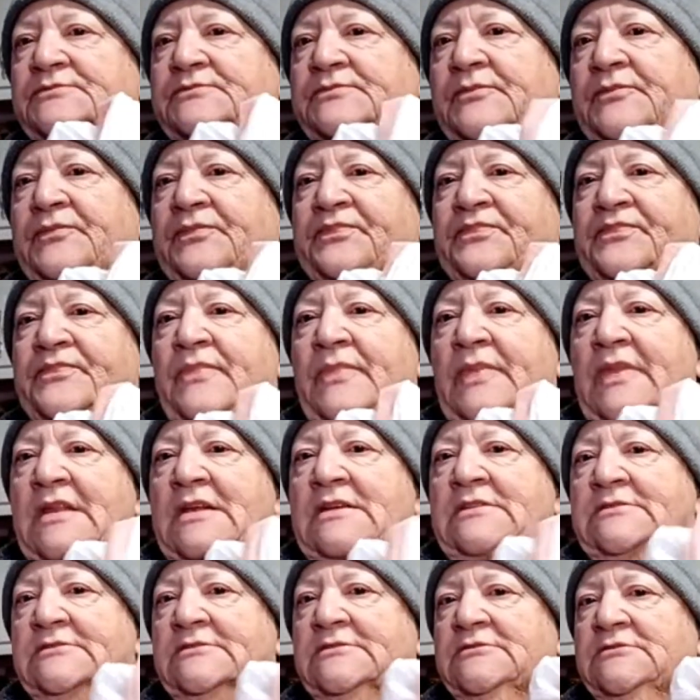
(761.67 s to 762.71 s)

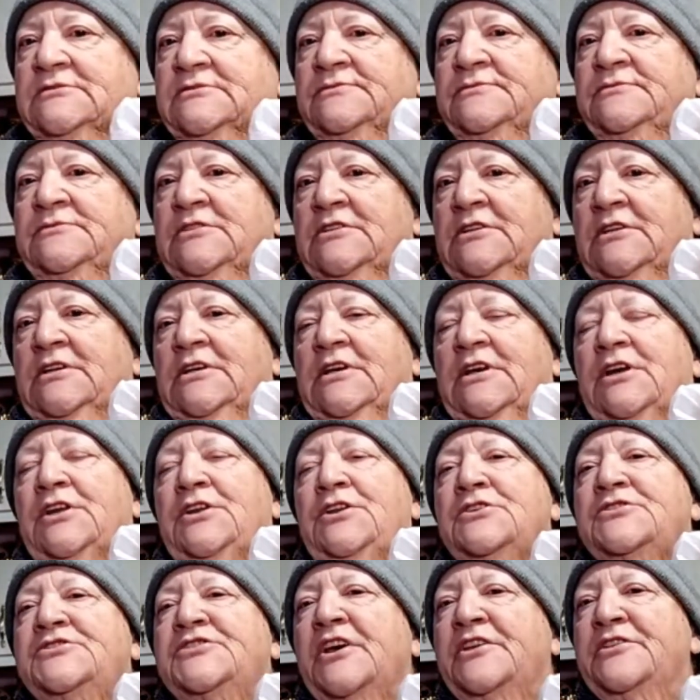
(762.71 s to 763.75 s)
Mhm.
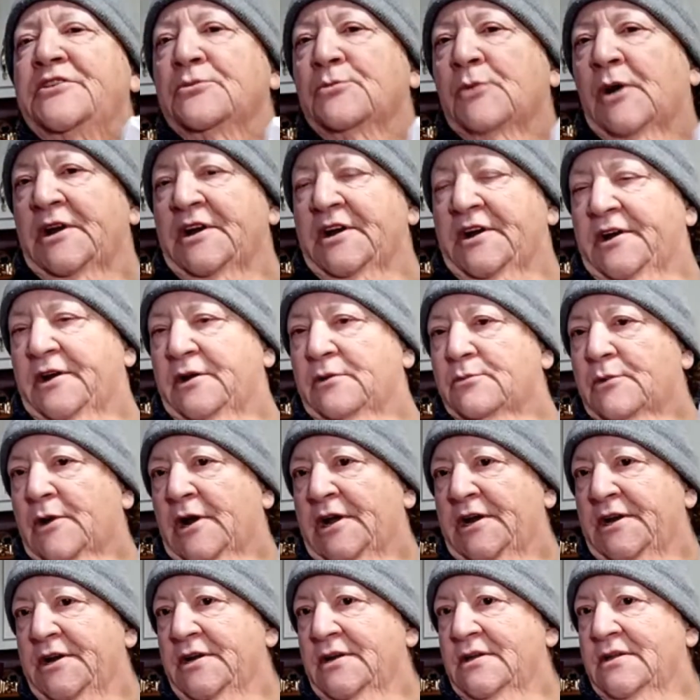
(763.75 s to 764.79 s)
And you said you wanted it,
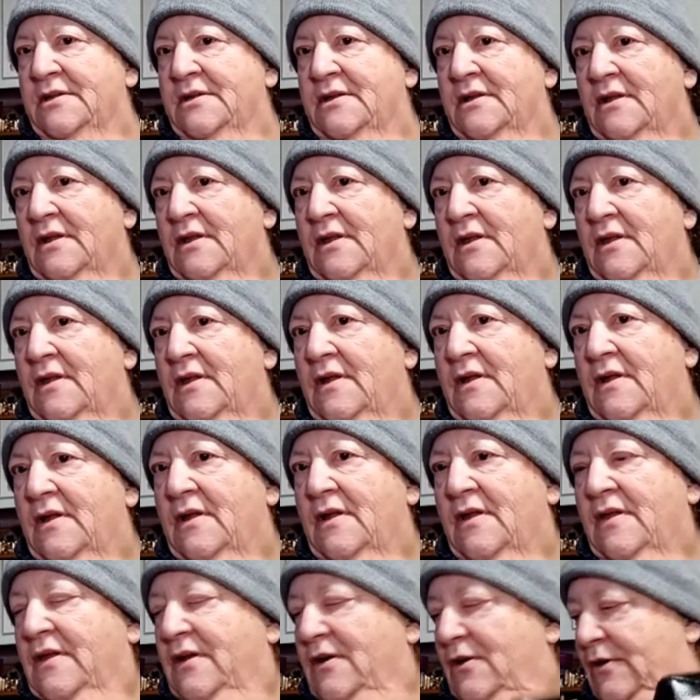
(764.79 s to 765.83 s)
right? Mhm.
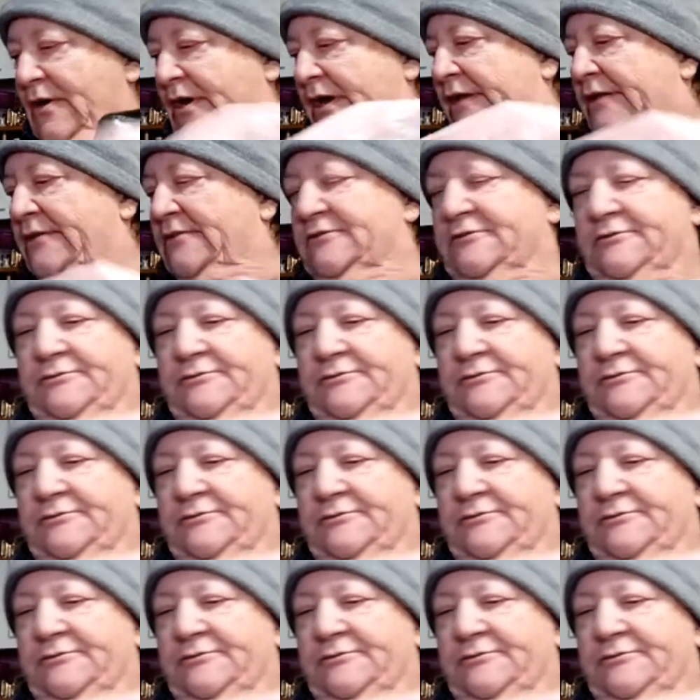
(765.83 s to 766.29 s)
Okay.